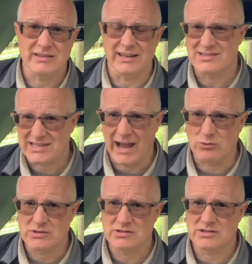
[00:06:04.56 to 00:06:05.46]
It's like
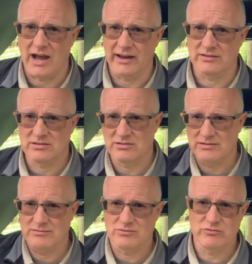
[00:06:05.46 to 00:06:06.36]
Scout's size,
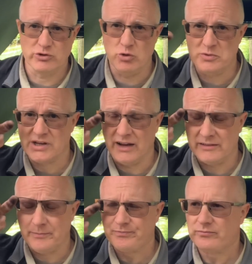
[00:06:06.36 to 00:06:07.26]
group size.